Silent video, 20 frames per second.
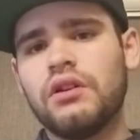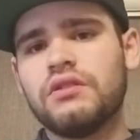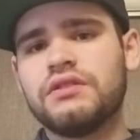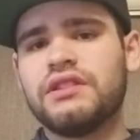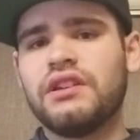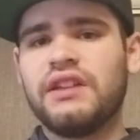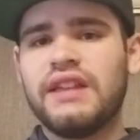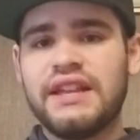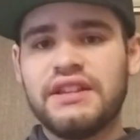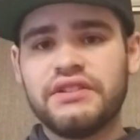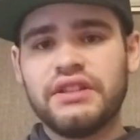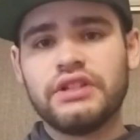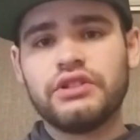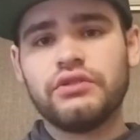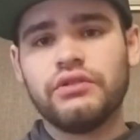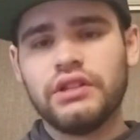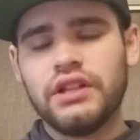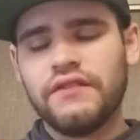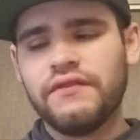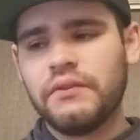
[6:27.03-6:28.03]
Tell AJ that you
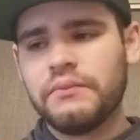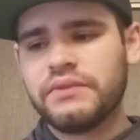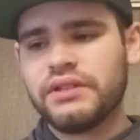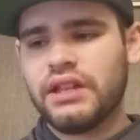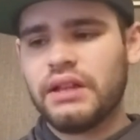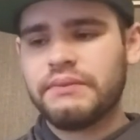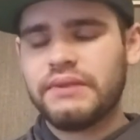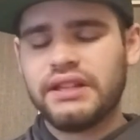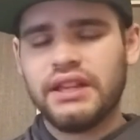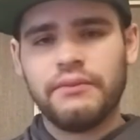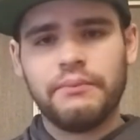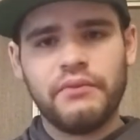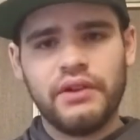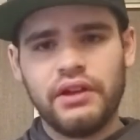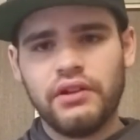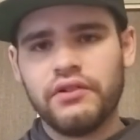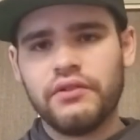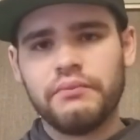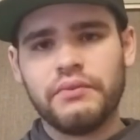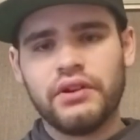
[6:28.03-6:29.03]
love him. Tell him to get
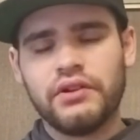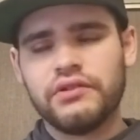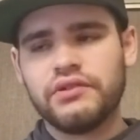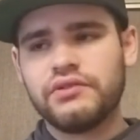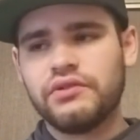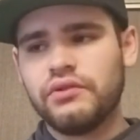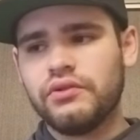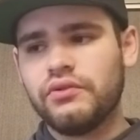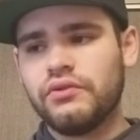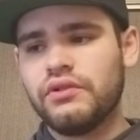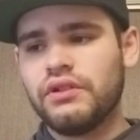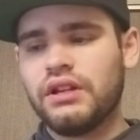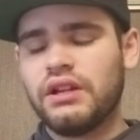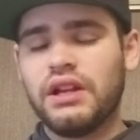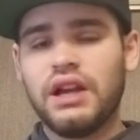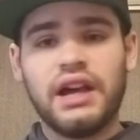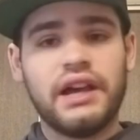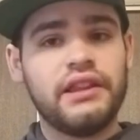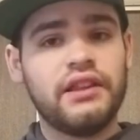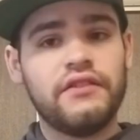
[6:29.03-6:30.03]
better soon.
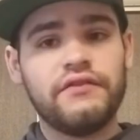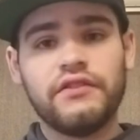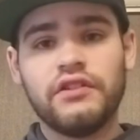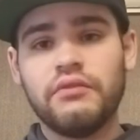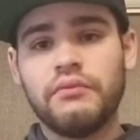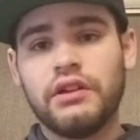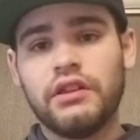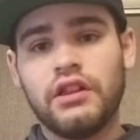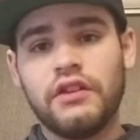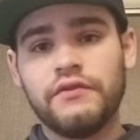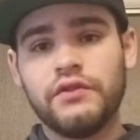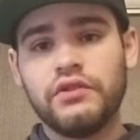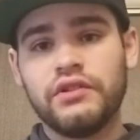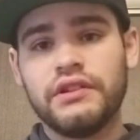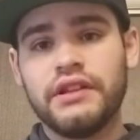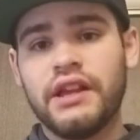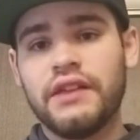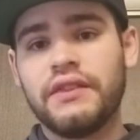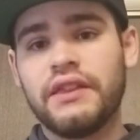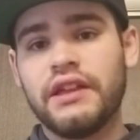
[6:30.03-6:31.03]
I love him. I love you to
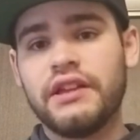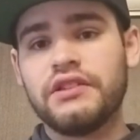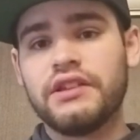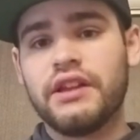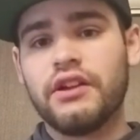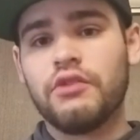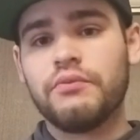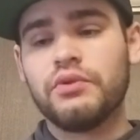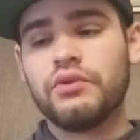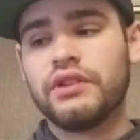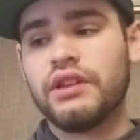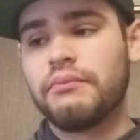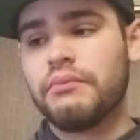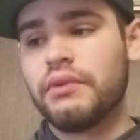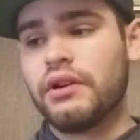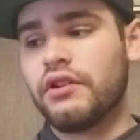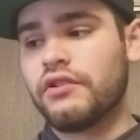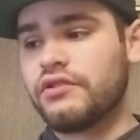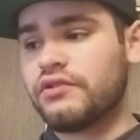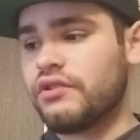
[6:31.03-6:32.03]
death, AJ. I hope you get
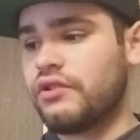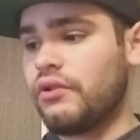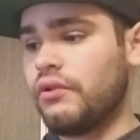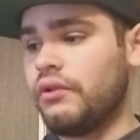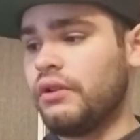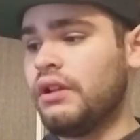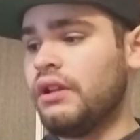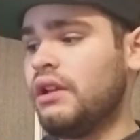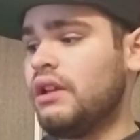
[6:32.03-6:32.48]
better soon.